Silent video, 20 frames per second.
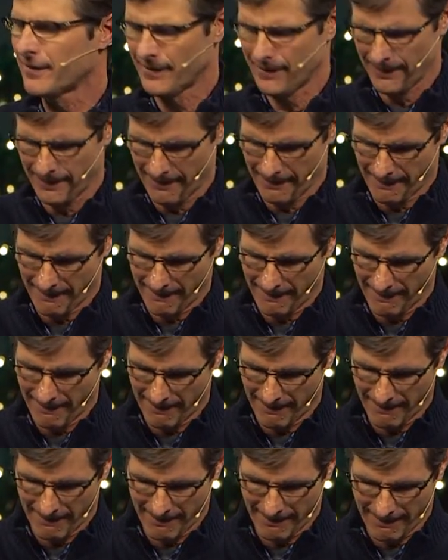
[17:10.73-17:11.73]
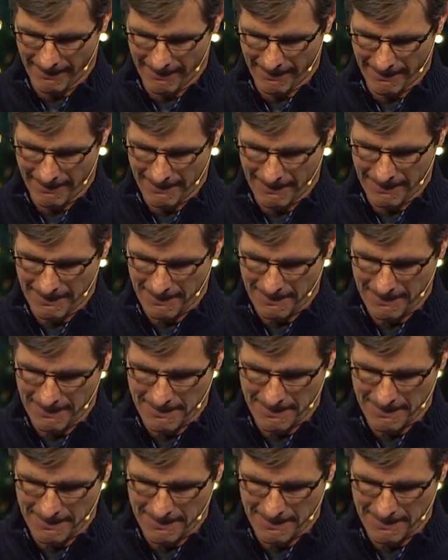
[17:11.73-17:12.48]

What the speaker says: No one is speaking in this clip.